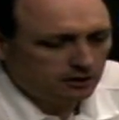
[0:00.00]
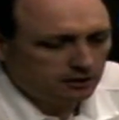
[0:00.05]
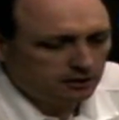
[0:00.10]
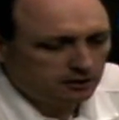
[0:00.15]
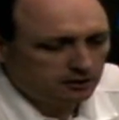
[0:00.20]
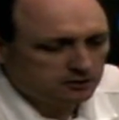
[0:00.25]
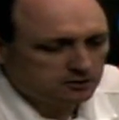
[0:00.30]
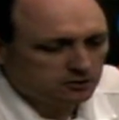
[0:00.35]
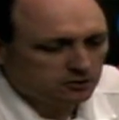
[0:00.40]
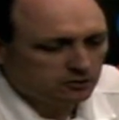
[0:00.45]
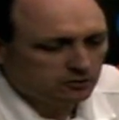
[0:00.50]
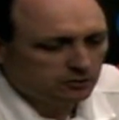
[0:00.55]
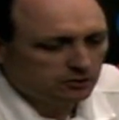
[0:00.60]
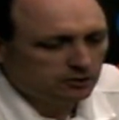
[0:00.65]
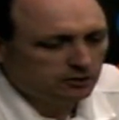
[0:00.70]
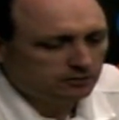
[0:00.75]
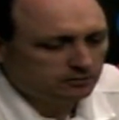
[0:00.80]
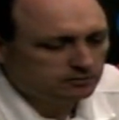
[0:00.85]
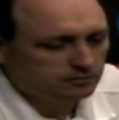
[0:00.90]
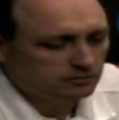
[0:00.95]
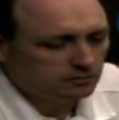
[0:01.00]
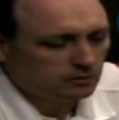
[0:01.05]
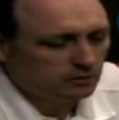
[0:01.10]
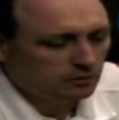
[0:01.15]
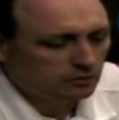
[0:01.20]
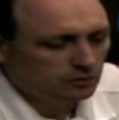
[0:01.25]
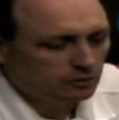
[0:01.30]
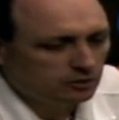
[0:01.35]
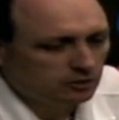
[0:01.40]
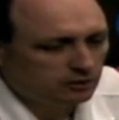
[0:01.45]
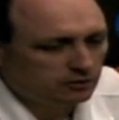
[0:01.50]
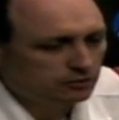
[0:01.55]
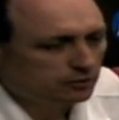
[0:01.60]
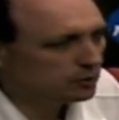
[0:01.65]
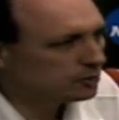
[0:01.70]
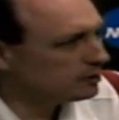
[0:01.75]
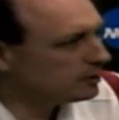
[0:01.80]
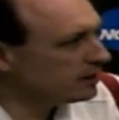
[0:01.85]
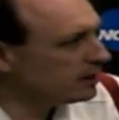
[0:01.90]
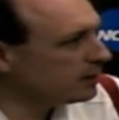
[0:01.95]
and so we're looking
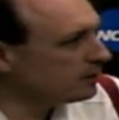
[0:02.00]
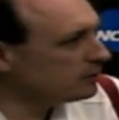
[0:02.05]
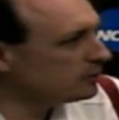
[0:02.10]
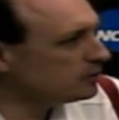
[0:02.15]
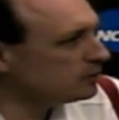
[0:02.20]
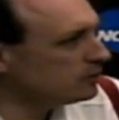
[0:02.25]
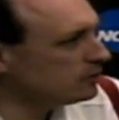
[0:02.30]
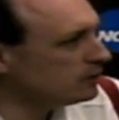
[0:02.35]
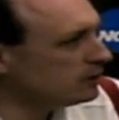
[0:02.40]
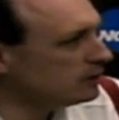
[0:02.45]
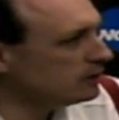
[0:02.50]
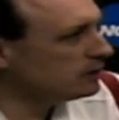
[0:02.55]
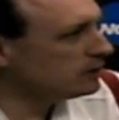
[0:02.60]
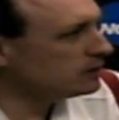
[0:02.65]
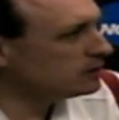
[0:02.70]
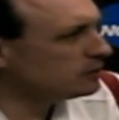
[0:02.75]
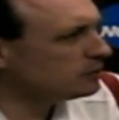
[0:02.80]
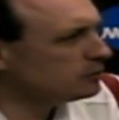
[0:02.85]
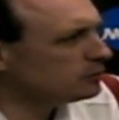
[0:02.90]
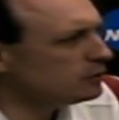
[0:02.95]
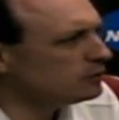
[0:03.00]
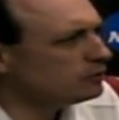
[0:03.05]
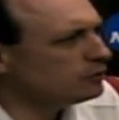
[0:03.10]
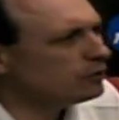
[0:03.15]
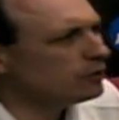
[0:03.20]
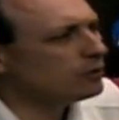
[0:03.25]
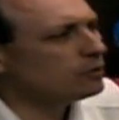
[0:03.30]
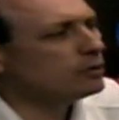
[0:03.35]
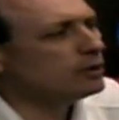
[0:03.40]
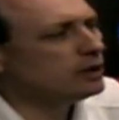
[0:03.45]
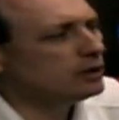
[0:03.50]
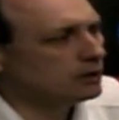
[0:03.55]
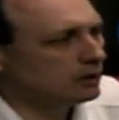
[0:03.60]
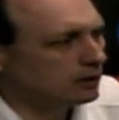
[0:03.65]
forward to that opportunity to prove where we